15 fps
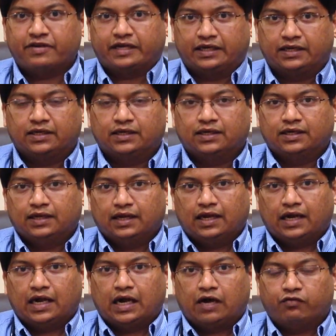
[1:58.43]

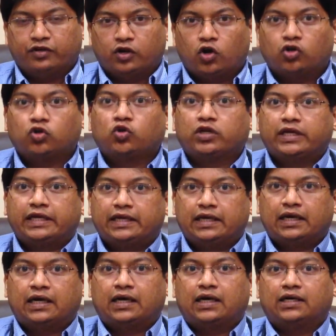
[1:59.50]
We not only
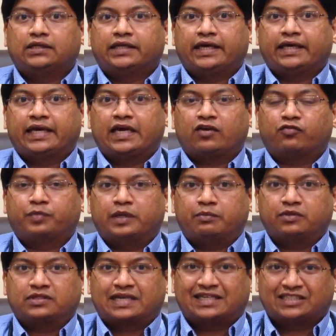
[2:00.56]
take care of
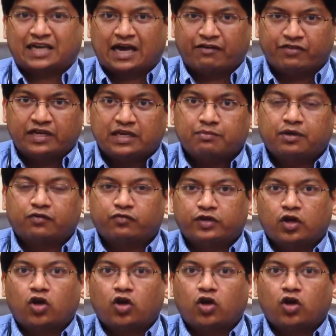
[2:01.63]
people's HIV, but we